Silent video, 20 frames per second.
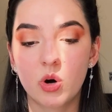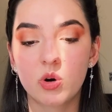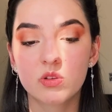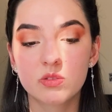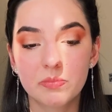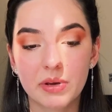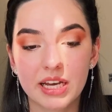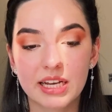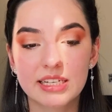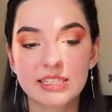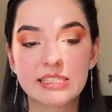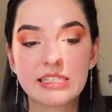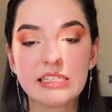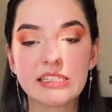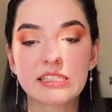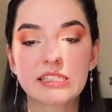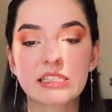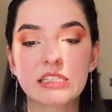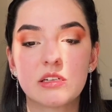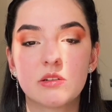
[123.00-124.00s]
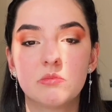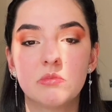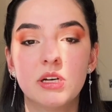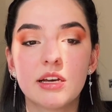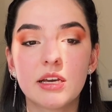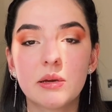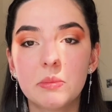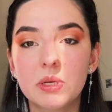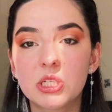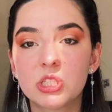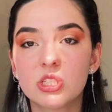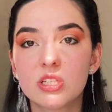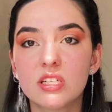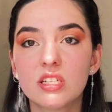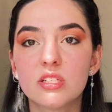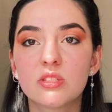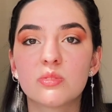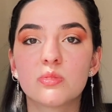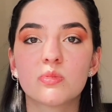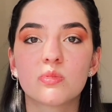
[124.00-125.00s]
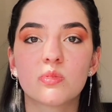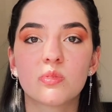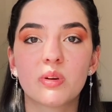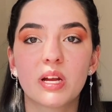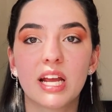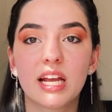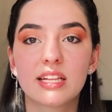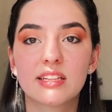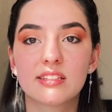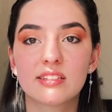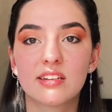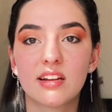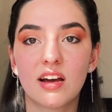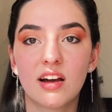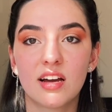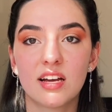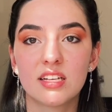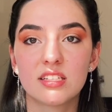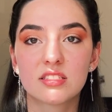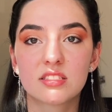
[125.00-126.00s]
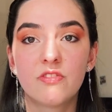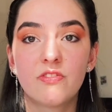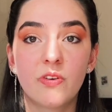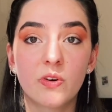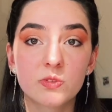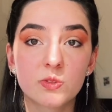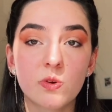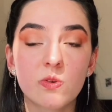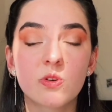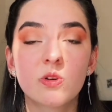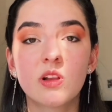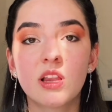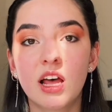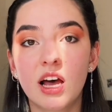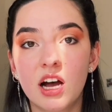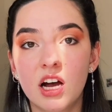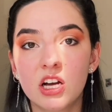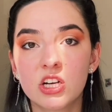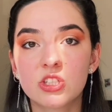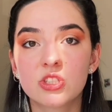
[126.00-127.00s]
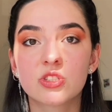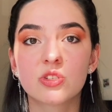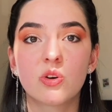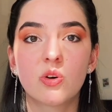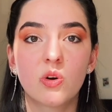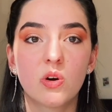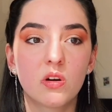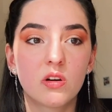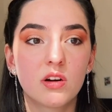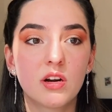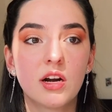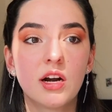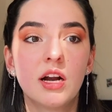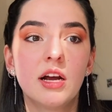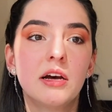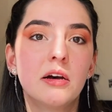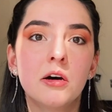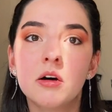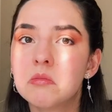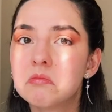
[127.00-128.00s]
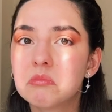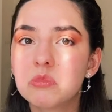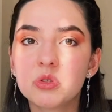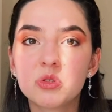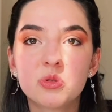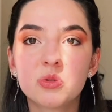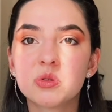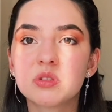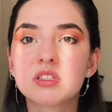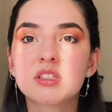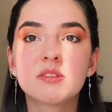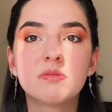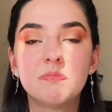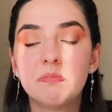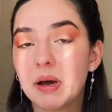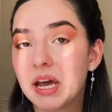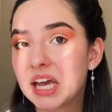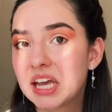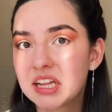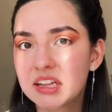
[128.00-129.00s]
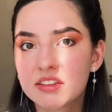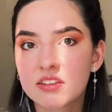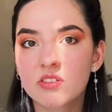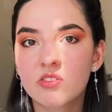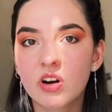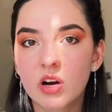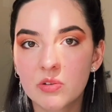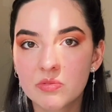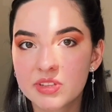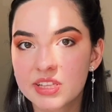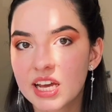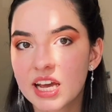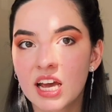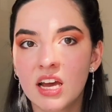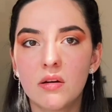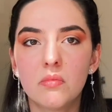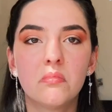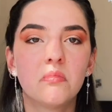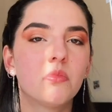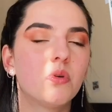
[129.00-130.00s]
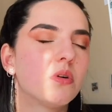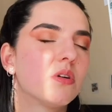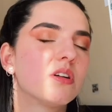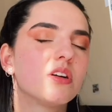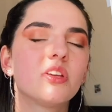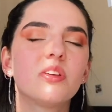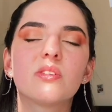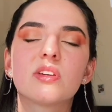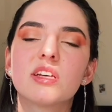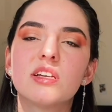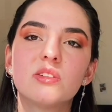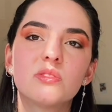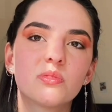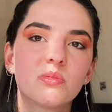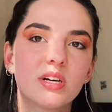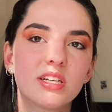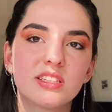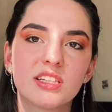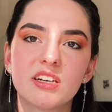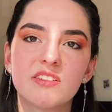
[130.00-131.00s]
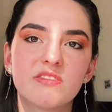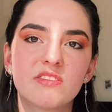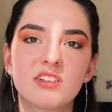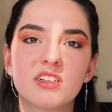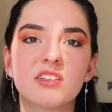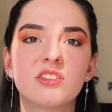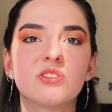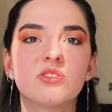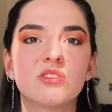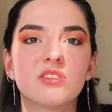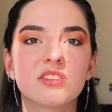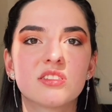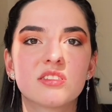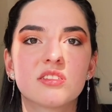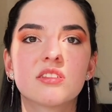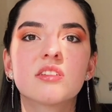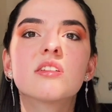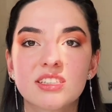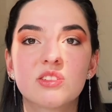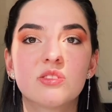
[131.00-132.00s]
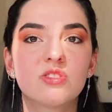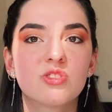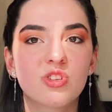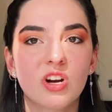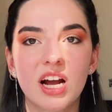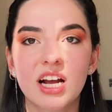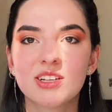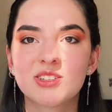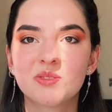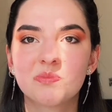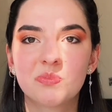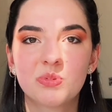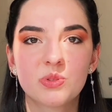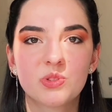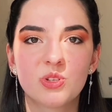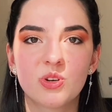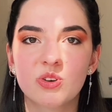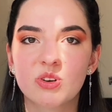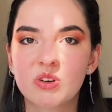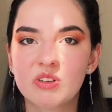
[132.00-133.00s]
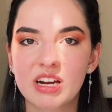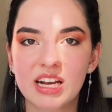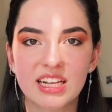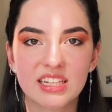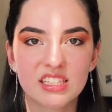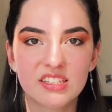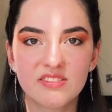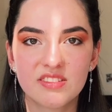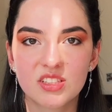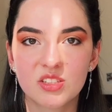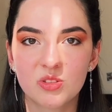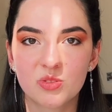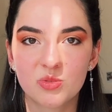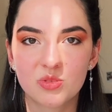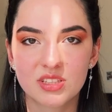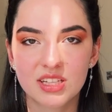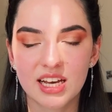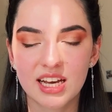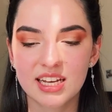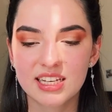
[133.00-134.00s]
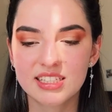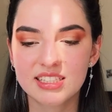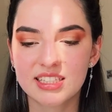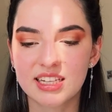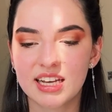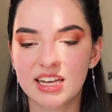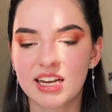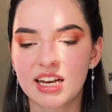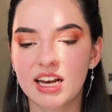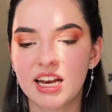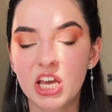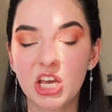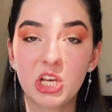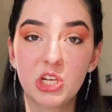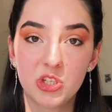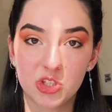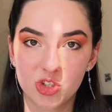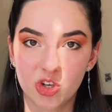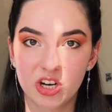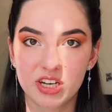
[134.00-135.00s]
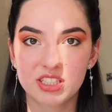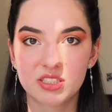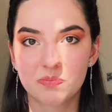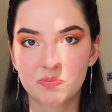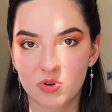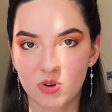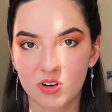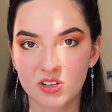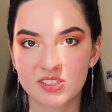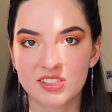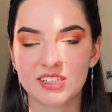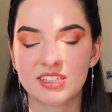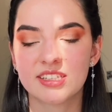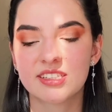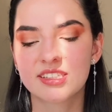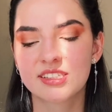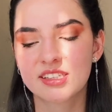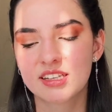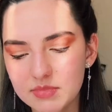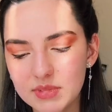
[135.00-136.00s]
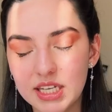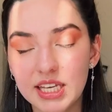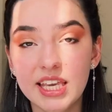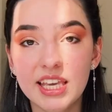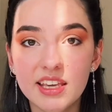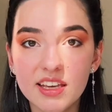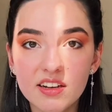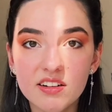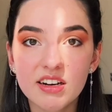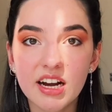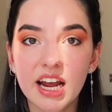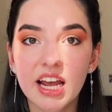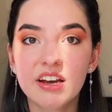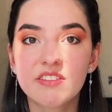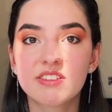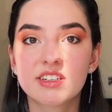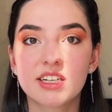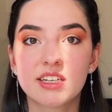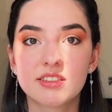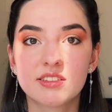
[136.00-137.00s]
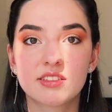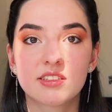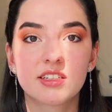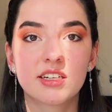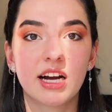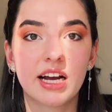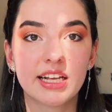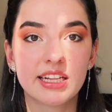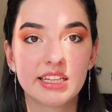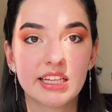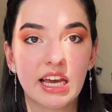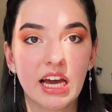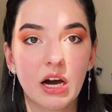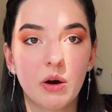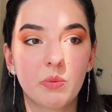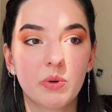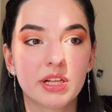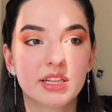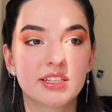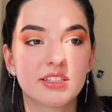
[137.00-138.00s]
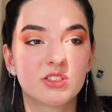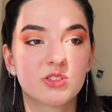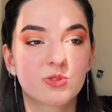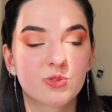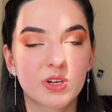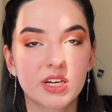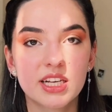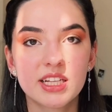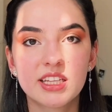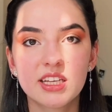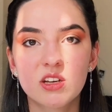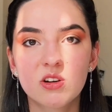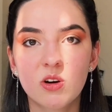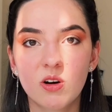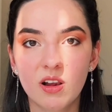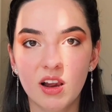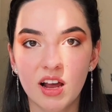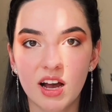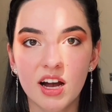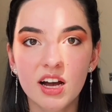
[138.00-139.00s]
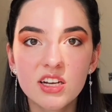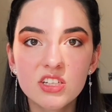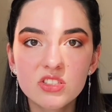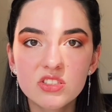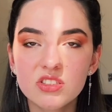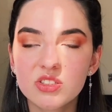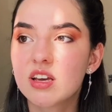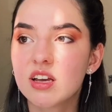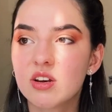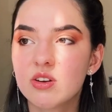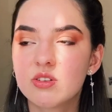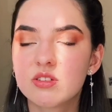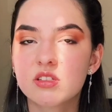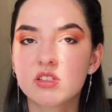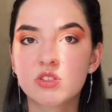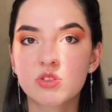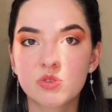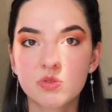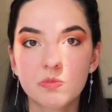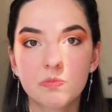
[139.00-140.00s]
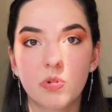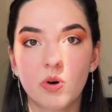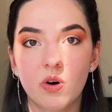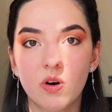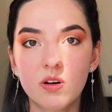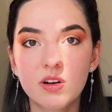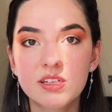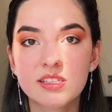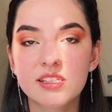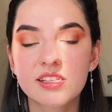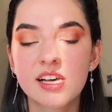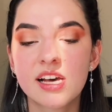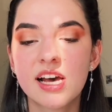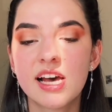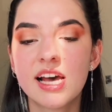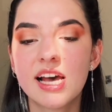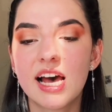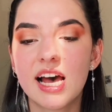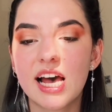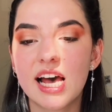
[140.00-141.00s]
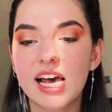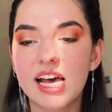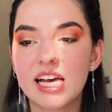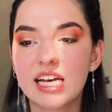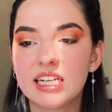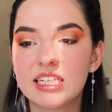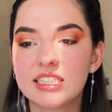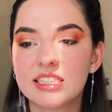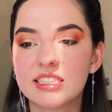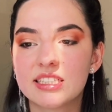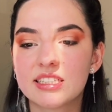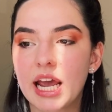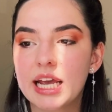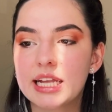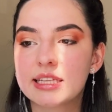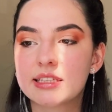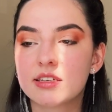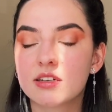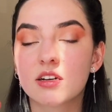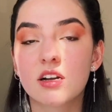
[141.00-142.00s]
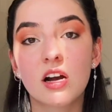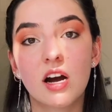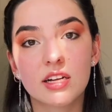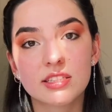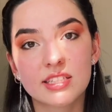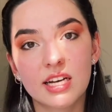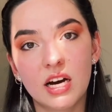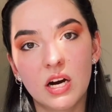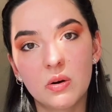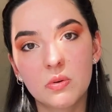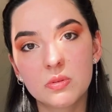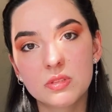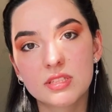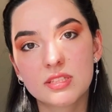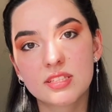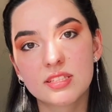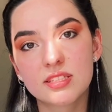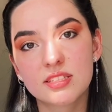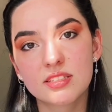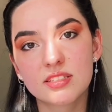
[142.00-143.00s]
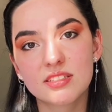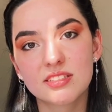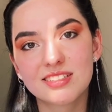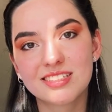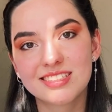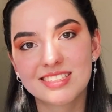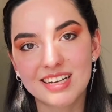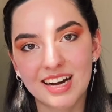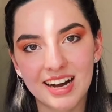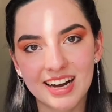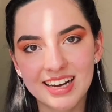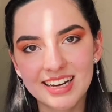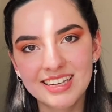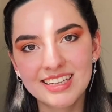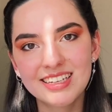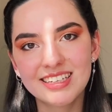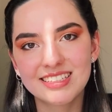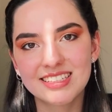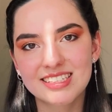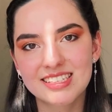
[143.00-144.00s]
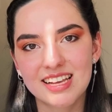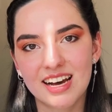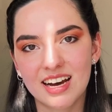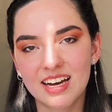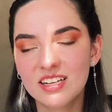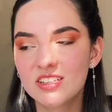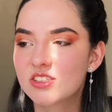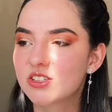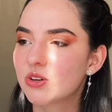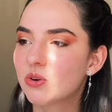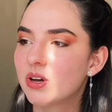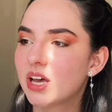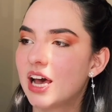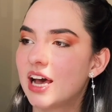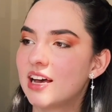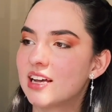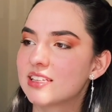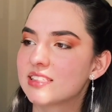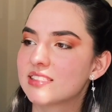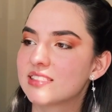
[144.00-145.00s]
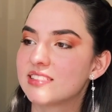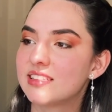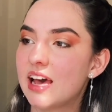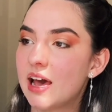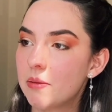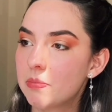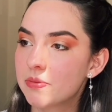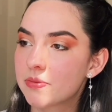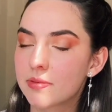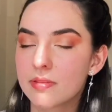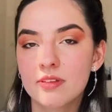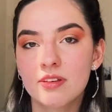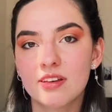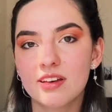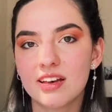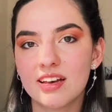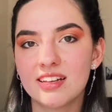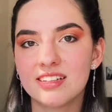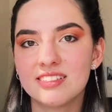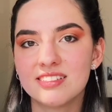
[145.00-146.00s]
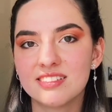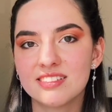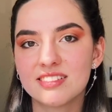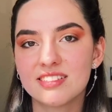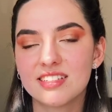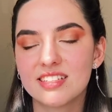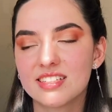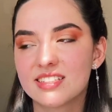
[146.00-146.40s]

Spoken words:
old magazines some images to create a nice photo collage, or just paint around them, or you can do whatever. Just try to put your creativity to test and enjoy the process. Here I have another idea with a 3D collage. You can use a shoebox and create a cutout design inside so it has depth, and